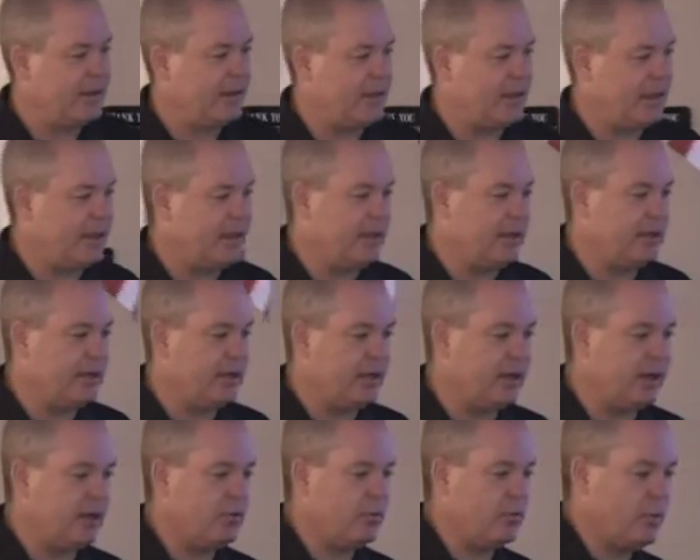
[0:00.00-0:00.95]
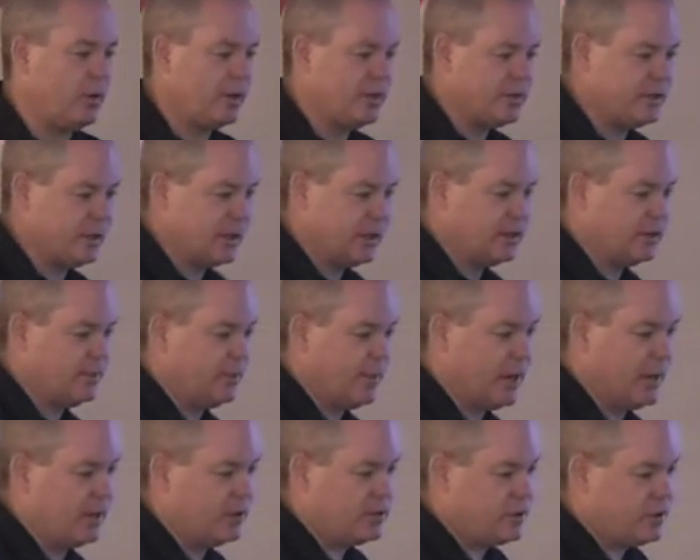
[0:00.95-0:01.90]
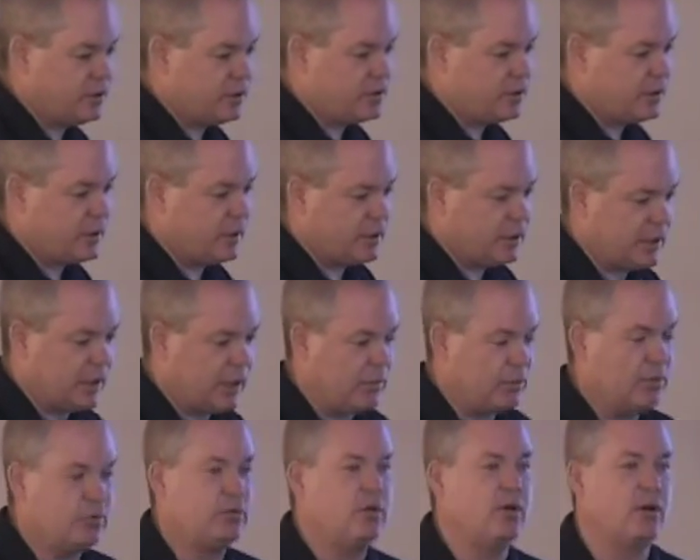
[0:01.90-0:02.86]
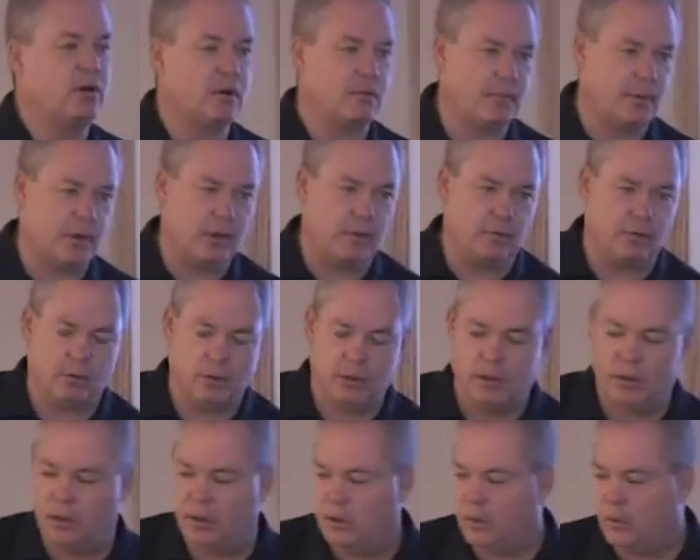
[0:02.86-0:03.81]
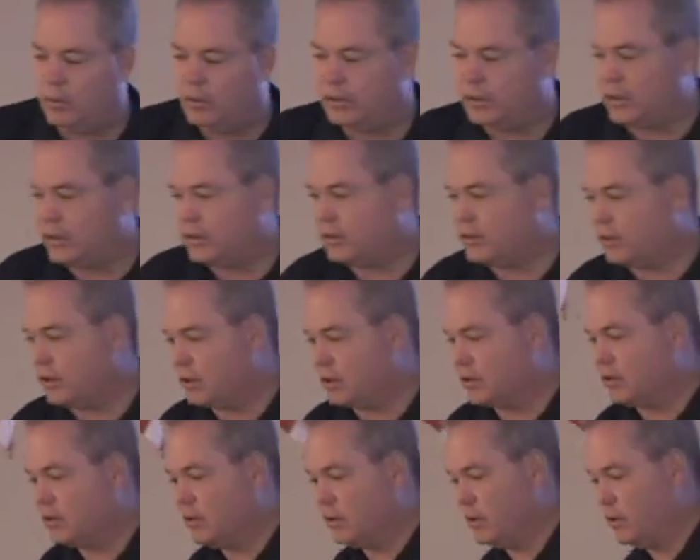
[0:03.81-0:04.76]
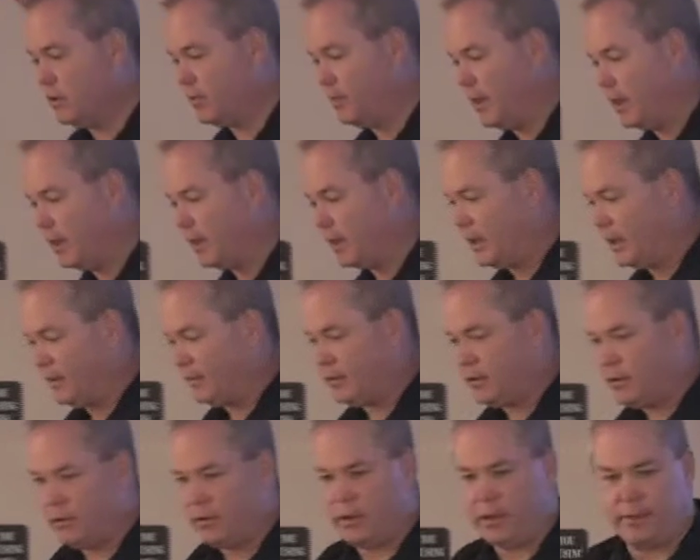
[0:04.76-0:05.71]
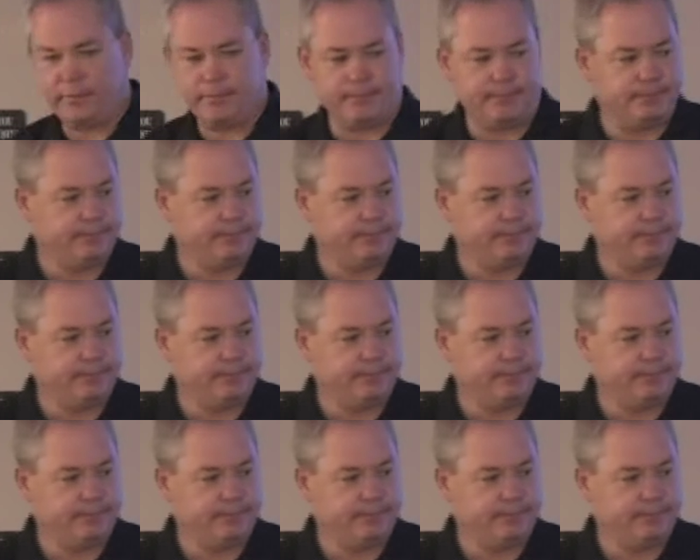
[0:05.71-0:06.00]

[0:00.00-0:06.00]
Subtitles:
And Wayne's an entomologist, and we'll talk about what the insects do to your body after you're dead.